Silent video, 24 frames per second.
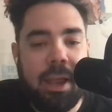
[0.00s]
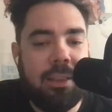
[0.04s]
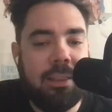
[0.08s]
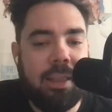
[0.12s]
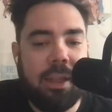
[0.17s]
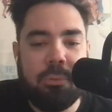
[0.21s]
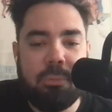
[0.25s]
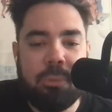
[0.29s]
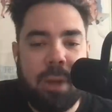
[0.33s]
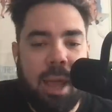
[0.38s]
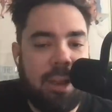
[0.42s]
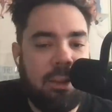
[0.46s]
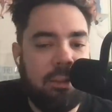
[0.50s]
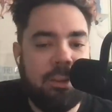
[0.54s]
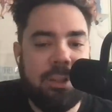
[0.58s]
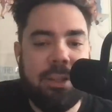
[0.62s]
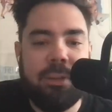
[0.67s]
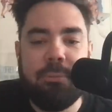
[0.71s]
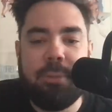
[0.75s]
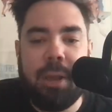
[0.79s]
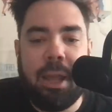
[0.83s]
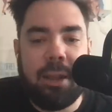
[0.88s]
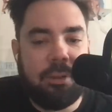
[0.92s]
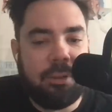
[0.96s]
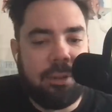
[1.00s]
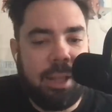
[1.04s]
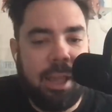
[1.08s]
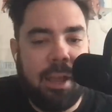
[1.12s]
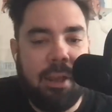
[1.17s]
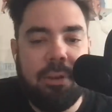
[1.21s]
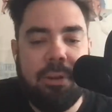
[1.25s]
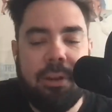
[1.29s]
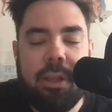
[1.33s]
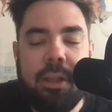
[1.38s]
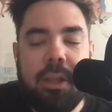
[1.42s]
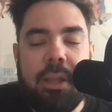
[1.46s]
right? Like rattled in, rattled
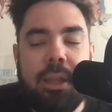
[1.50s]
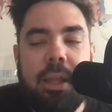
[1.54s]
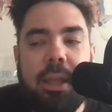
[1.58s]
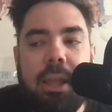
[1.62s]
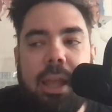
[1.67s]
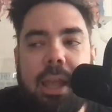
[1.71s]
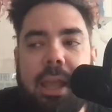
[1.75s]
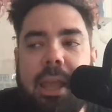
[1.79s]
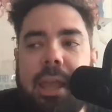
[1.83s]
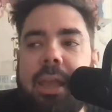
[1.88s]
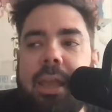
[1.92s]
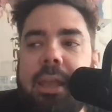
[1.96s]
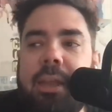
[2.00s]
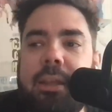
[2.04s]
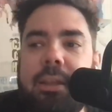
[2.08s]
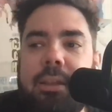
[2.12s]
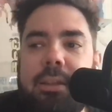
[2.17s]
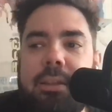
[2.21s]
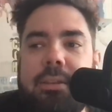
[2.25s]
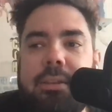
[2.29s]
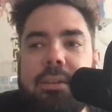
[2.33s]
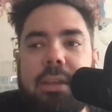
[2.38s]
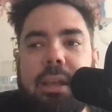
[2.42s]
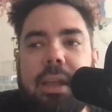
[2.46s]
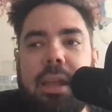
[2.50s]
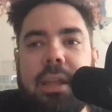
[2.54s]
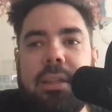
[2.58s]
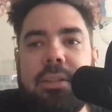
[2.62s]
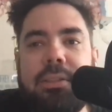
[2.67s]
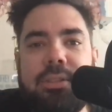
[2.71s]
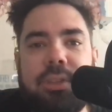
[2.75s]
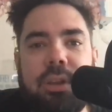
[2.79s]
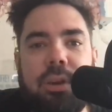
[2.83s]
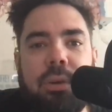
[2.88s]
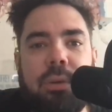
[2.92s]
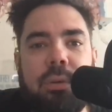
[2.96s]
out. And
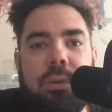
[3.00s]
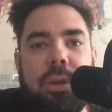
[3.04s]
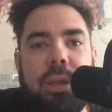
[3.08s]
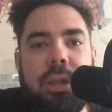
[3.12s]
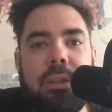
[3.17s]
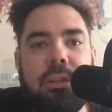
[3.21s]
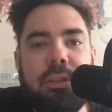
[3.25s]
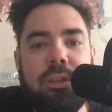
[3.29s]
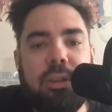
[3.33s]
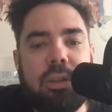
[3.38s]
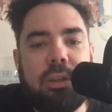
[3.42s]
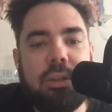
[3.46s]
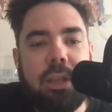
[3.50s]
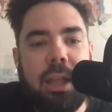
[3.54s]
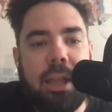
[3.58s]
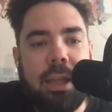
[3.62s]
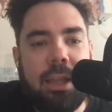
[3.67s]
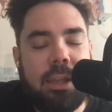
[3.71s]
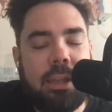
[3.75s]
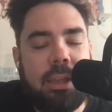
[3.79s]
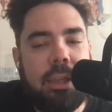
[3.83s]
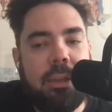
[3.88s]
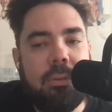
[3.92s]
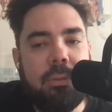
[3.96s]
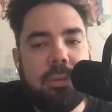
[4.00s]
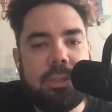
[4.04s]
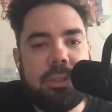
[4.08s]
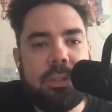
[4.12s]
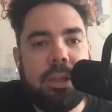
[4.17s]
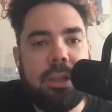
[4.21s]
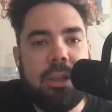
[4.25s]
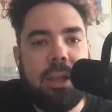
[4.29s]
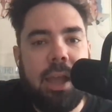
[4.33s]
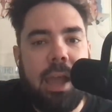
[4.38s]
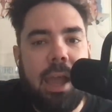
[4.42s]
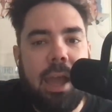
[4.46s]
so it looked like he was going
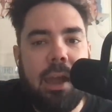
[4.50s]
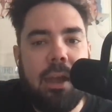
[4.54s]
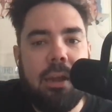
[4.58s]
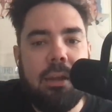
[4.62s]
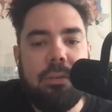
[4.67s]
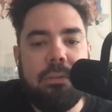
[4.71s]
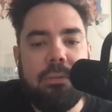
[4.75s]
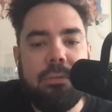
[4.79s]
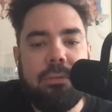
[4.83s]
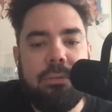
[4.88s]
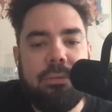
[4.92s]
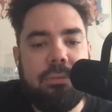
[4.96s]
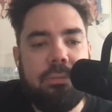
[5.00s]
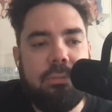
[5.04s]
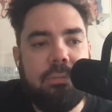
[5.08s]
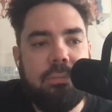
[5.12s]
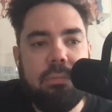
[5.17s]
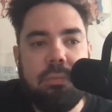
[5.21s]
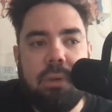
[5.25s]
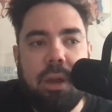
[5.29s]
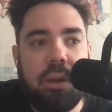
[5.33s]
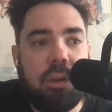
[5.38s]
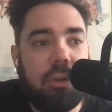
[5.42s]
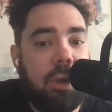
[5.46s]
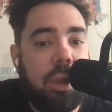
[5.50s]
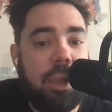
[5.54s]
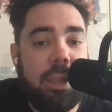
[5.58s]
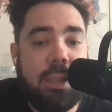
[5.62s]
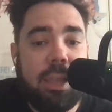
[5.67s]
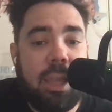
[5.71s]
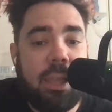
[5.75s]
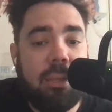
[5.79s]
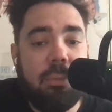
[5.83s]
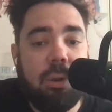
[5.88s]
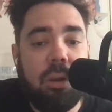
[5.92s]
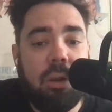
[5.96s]
to have a great
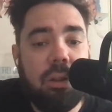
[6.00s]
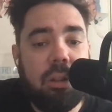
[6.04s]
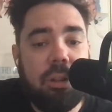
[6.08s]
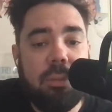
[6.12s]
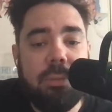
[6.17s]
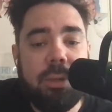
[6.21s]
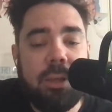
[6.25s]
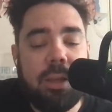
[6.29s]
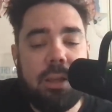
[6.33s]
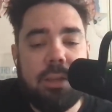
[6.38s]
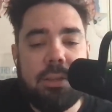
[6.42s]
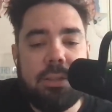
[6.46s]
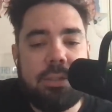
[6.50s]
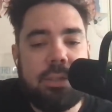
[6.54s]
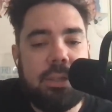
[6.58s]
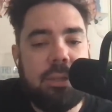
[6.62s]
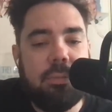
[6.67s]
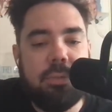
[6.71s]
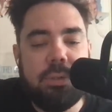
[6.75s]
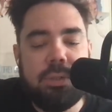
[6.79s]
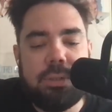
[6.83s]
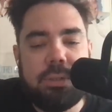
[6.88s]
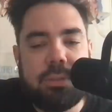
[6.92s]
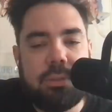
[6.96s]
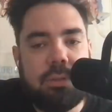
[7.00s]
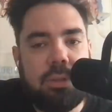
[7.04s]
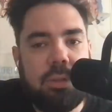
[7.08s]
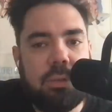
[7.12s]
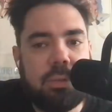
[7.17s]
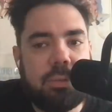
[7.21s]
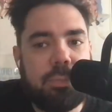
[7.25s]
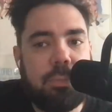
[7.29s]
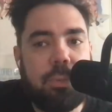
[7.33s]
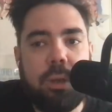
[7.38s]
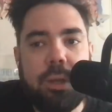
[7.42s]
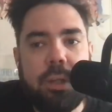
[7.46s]
game early because he was
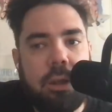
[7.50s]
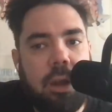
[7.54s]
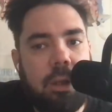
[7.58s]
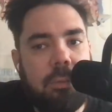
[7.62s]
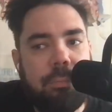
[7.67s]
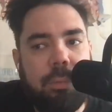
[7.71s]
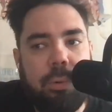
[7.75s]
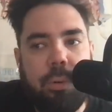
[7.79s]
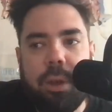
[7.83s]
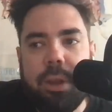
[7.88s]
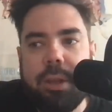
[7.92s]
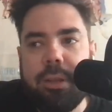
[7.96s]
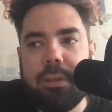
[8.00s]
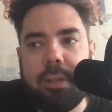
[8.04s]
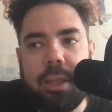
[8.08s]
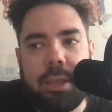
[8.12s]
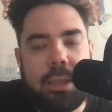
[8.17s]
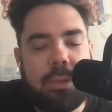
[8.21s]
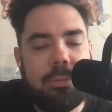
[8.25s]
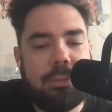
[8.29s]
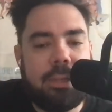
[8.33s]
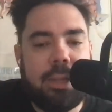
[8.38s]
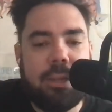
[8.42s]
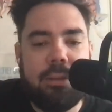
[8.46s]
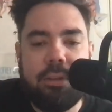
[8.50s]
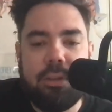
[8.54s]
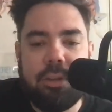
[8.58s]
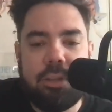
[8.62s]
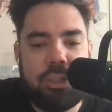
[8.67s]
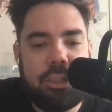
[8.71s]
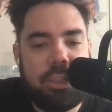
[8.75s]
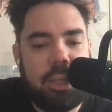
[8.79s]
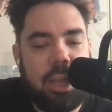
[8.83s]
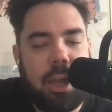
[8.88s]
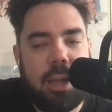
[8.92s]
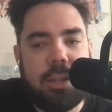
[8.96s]
pretty on point, like he was getting good
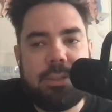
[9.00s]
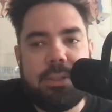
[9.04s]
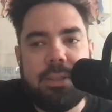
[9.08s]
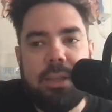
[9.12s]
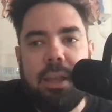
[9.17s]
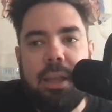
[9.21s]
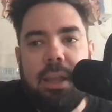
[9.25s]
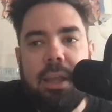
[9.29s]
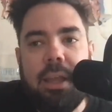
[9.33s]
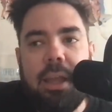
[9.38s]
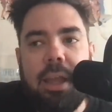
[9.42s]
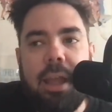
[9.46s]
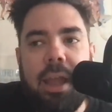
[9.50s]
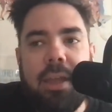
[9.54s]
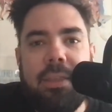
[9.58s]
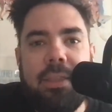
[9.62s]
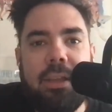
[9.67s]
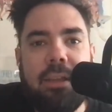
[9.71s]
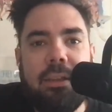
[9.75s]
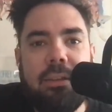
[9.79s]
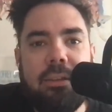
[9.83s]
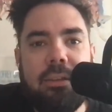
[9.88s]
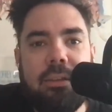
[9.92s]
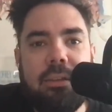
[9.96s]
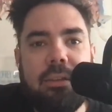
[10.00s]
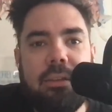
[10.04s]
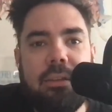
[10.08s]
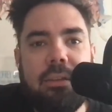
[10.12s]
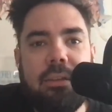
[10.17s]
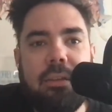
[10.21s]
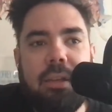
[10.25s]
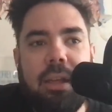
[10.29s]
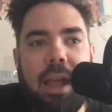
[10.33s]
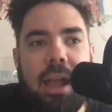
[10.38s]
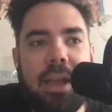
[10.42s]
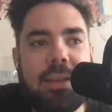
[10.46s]
shots. And then
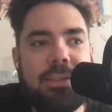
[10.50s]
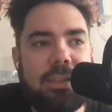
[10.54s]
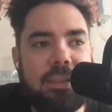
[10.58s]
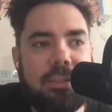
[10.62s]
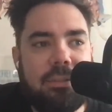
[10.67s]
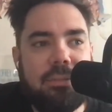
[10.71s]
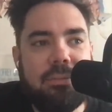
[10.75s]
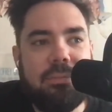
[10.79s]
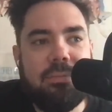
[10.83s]
as it